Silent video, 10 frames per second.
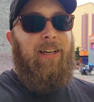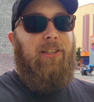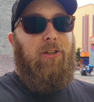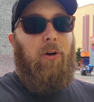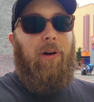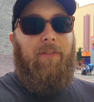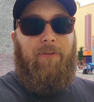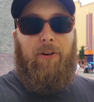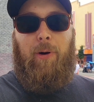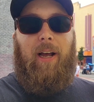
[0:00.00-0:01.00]
So if
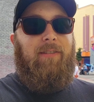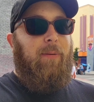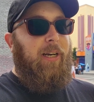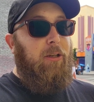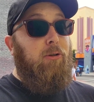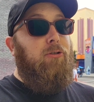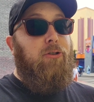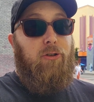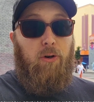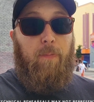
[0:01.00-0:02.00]
you have somebody who's
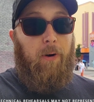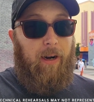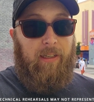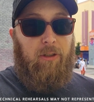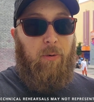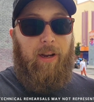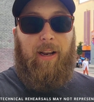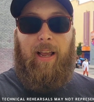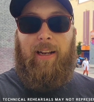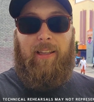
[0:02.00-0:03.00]
super into it
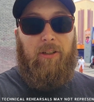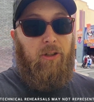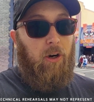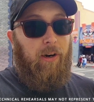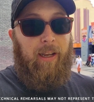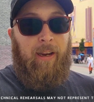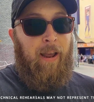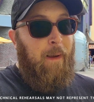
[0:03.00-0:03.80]
and they're turning